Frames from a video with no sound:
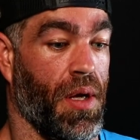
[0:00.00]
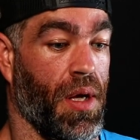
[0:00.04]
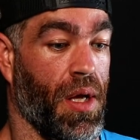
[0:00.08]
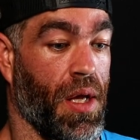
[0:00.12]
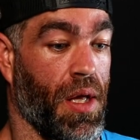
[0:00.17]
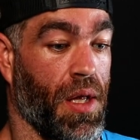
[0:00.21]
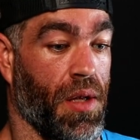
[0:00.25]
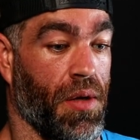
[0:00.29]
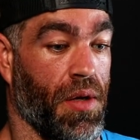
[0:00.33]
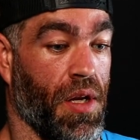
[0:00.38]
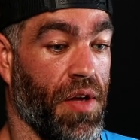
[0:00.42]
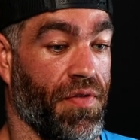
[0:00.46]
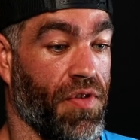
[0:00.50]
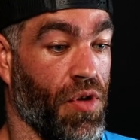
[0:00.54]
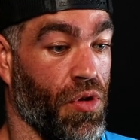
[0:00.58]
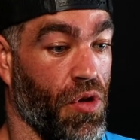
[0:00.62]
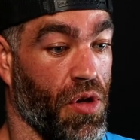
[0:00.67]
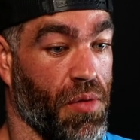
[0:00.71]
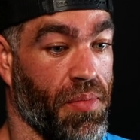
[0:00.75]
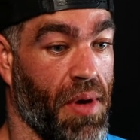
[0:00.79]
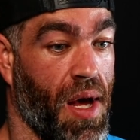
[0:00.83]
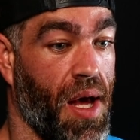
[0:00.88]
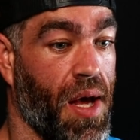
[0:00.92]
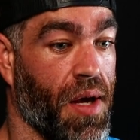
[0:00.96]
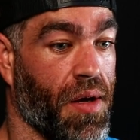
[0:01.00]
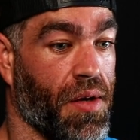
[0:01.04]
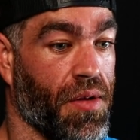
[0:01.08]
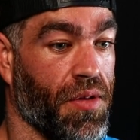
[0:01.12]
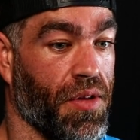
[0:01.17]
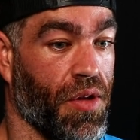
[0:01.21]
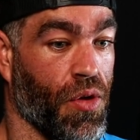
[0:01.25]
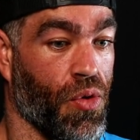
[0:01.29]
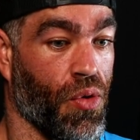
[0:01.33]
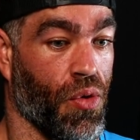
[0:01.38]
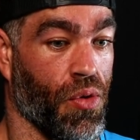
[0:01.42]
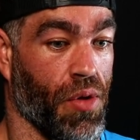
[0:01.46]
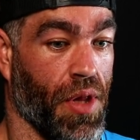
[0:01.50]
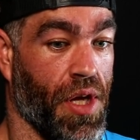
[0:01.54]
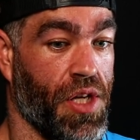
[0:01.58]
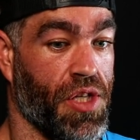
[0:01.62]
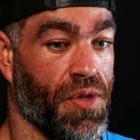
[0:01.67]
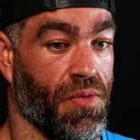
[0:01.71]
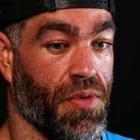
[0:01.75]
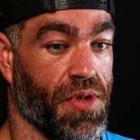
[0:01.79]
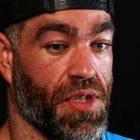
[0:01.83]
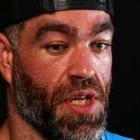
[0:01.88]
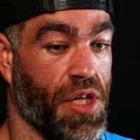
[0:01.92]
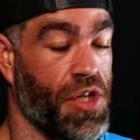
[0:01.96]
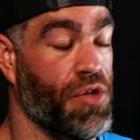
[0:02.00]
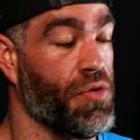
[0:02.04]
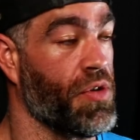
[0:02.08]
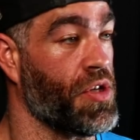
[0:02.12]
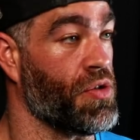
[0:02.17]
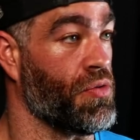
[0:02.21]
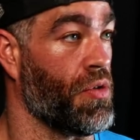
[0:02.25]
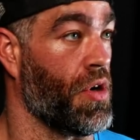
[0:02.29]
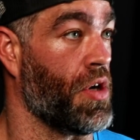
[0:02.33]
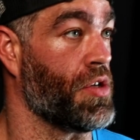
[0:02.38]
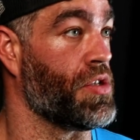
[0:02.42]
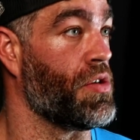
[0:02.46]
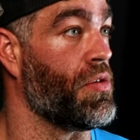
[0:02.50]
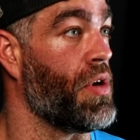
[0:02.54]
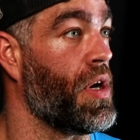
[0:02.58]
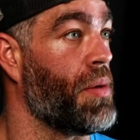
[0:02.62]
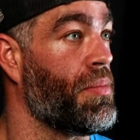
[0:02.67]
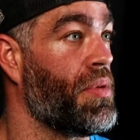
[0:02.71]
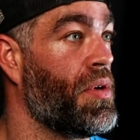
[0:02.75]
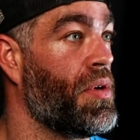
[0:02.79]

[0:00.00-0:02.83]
And if you look back, the correlation was injuries were also up.